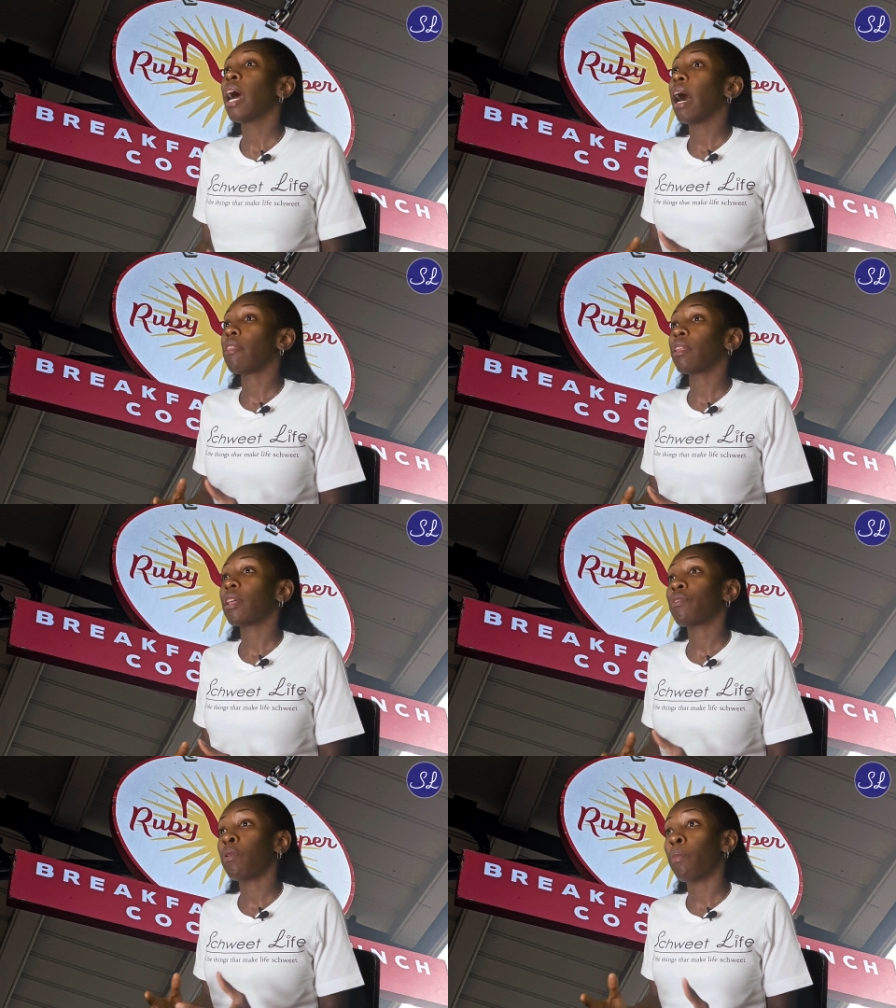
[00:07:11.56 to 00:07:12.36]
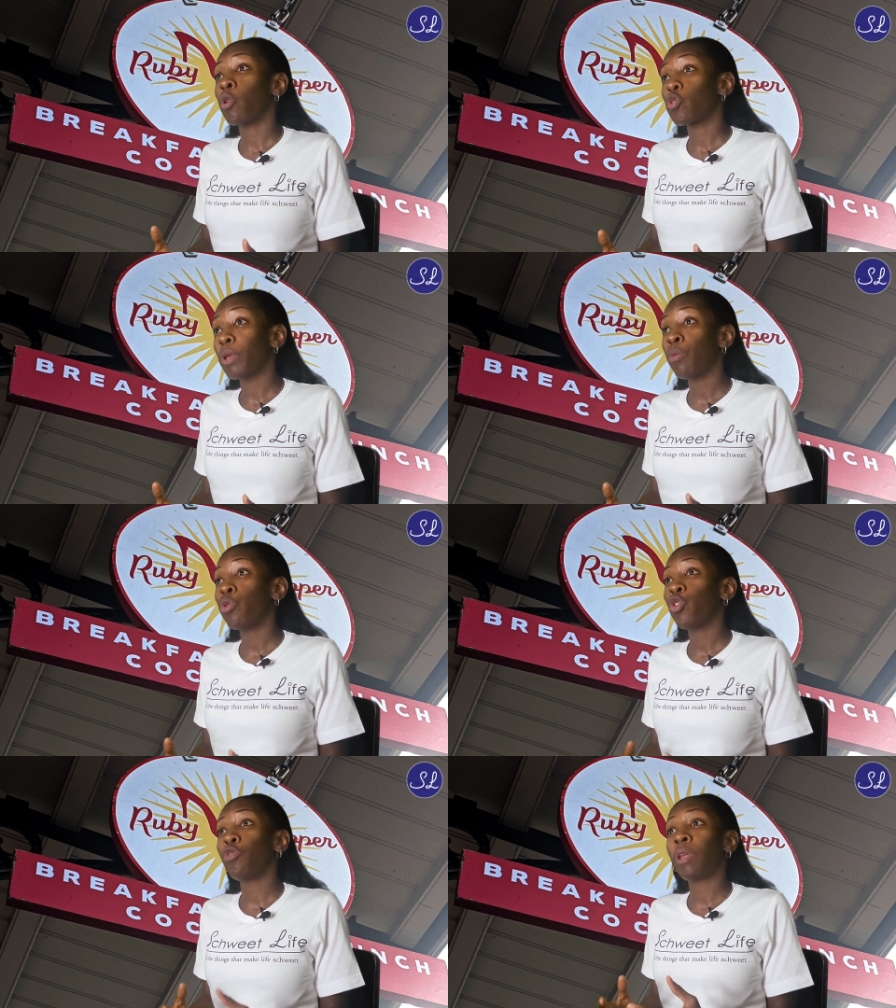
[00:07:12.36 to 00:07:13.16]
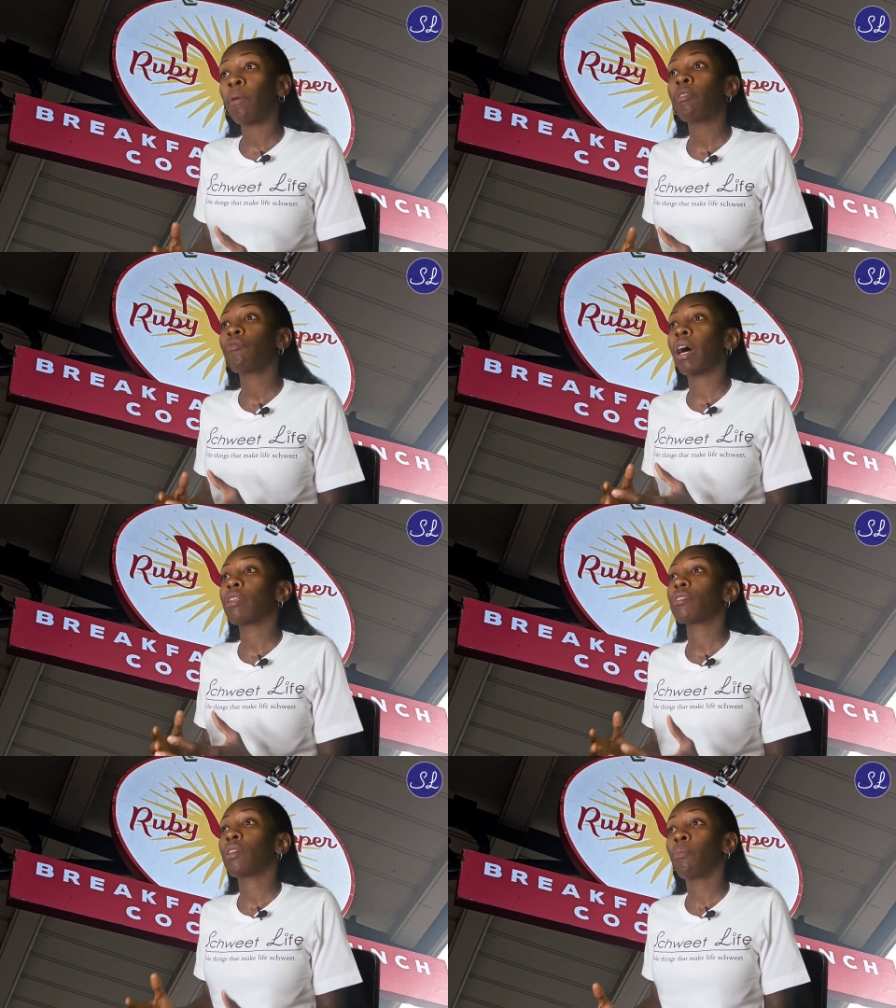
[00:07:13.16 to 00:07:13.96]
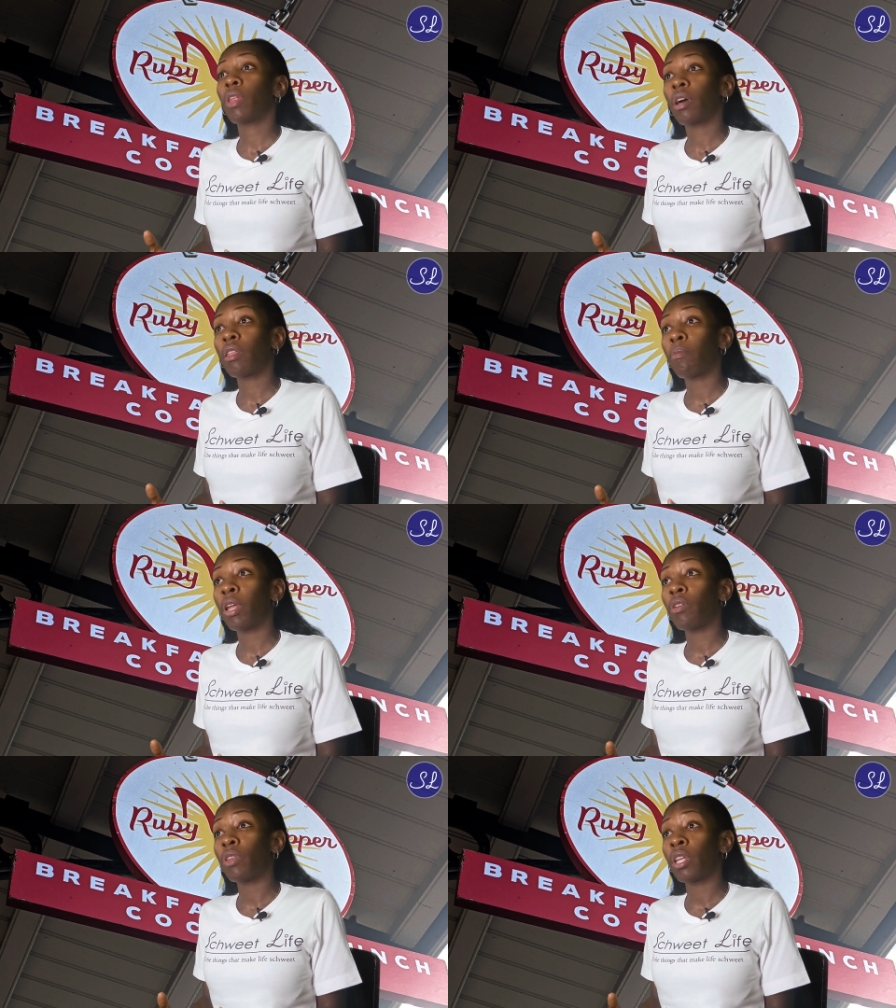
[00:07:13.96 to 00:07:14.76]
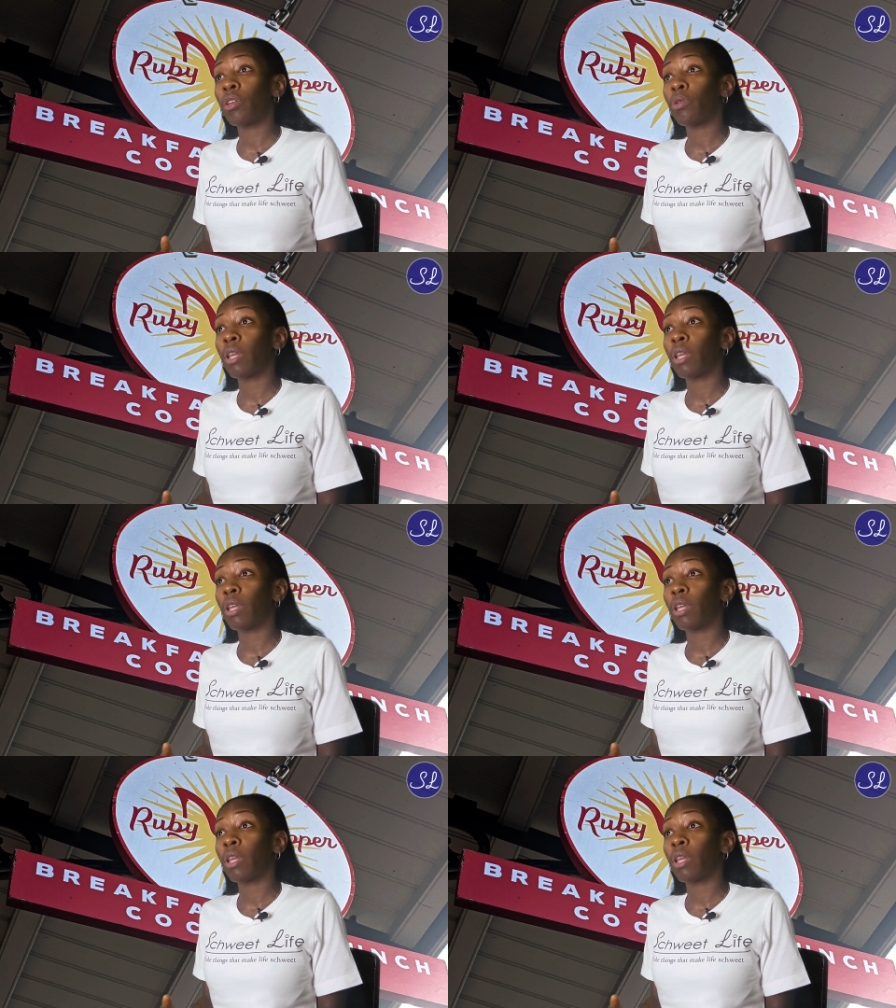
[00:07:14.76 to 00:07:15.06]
I think that for most people, you'd be able to find something on the menu that you'd